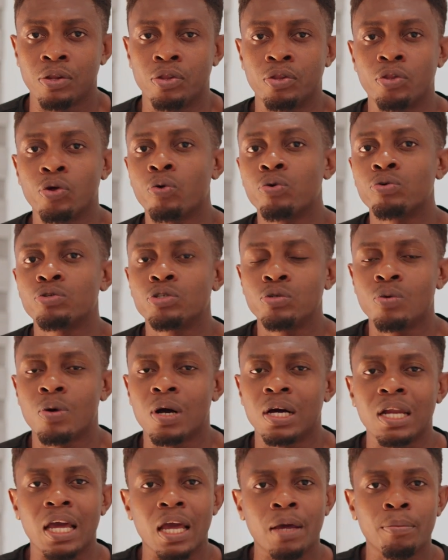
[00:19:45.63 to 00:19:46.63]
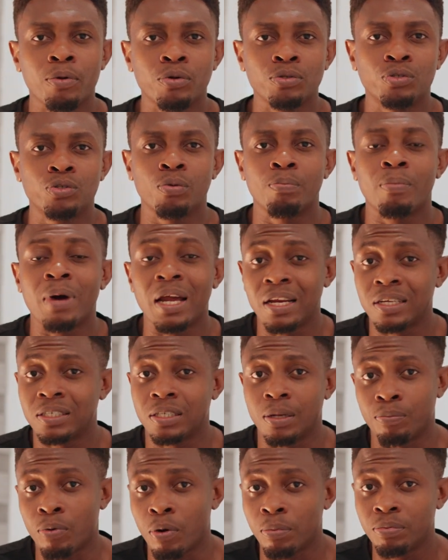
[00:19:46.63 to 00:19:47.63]
Those who are unable to manage
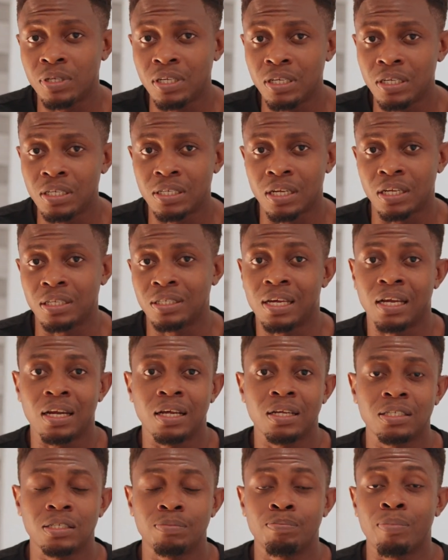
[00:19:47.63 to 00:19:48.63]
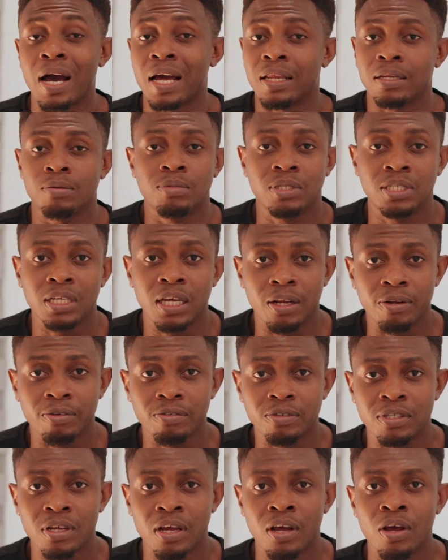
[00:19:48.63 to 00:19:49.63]
the properties and tenants by
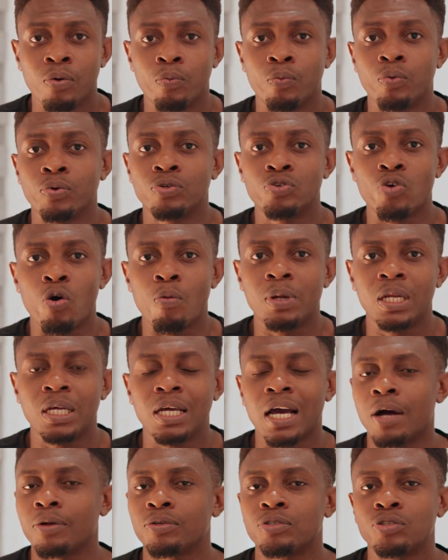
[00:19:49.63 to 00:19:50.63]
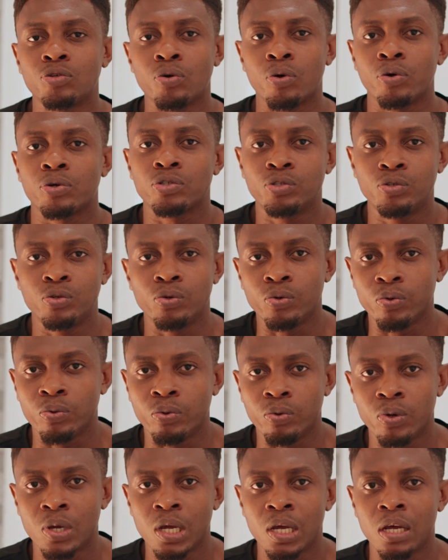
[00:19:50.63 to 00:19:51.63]
themselves would normally outsource
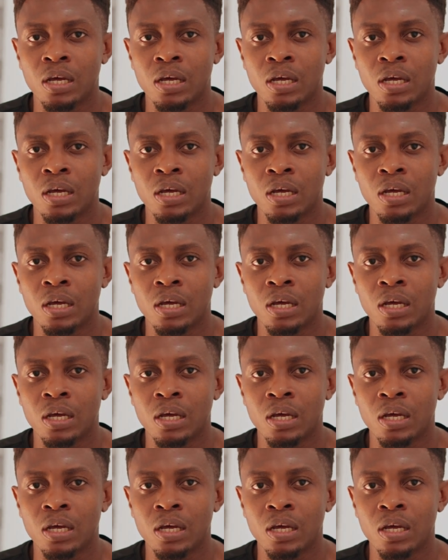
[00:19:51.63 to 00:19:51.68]
to